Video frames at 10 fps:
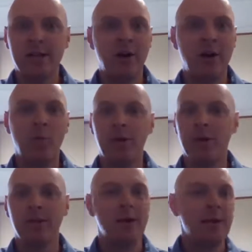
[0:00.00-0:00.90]
that help
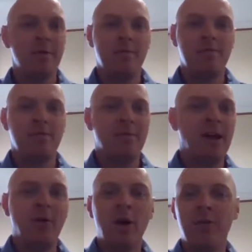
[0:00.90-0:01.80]
with
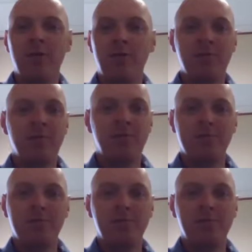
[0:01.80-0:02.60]
anywhere from,